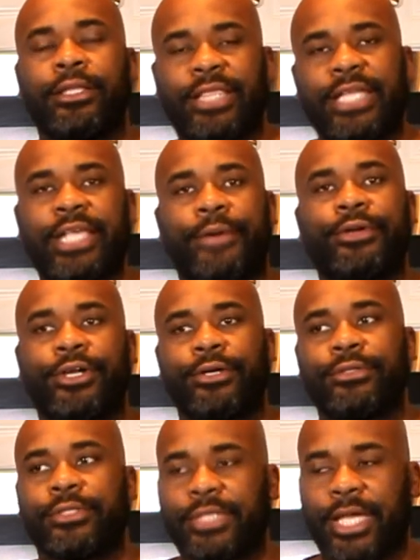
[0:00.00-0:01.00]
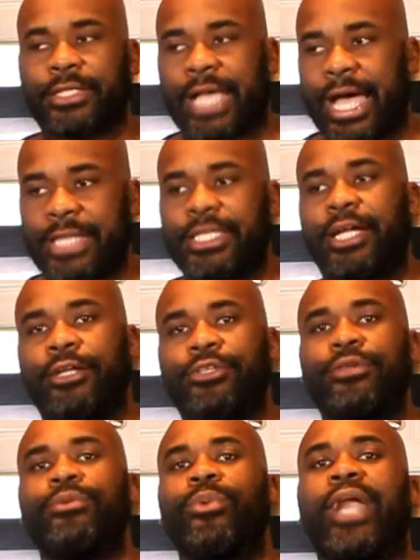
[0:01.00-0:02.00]
That's how it goes. Yes, I tell
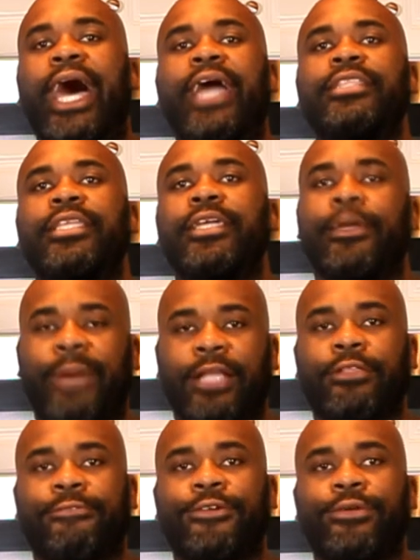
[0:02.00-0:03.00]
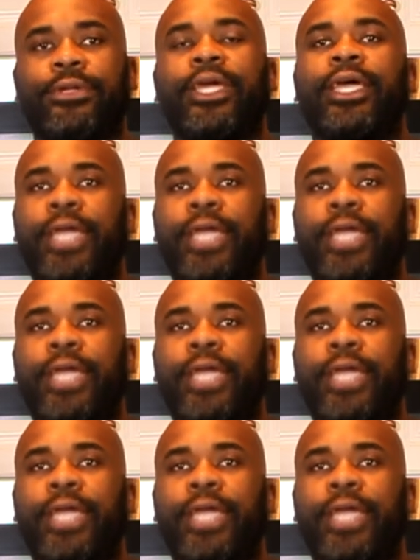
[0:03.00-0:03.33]
you what I think about the food,